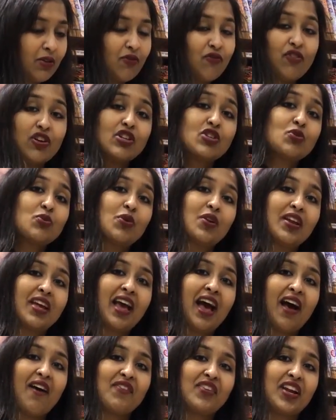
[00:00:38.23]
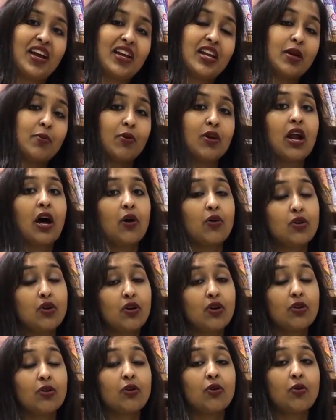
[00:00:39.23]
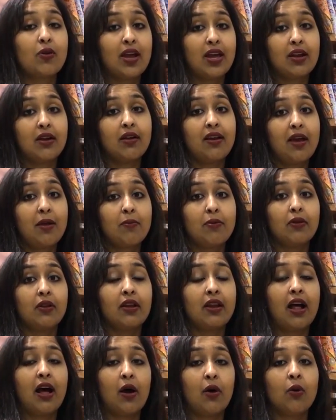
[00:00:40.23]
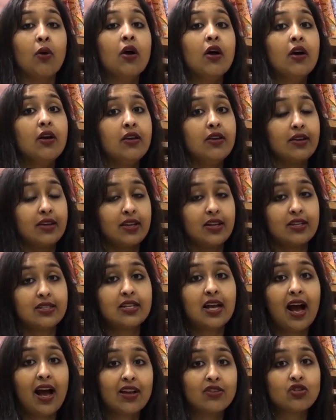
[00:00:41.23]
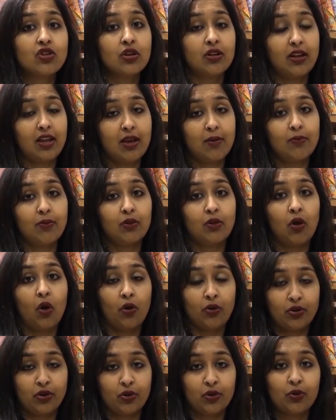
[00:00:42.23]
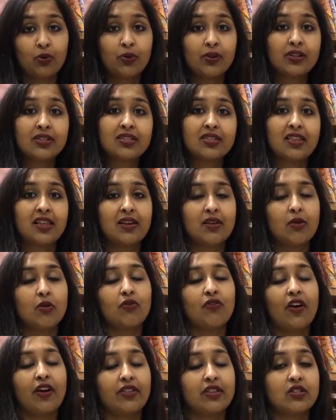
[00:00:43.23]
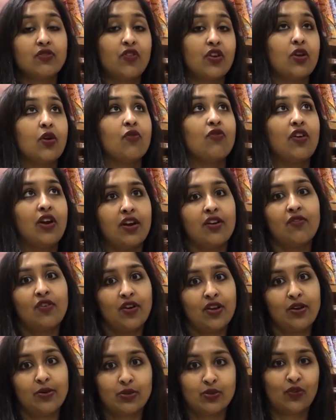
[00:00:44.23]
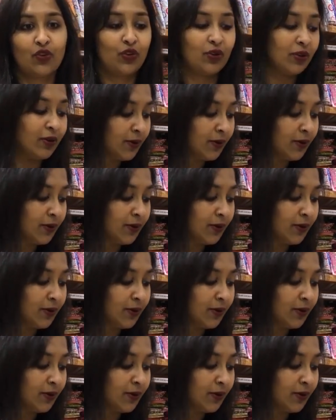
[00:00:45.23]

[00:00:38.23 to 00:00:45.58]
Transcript: visually have an idea about how you could create a label and how you can attach a label on your quilt, then you'll find this video very useful.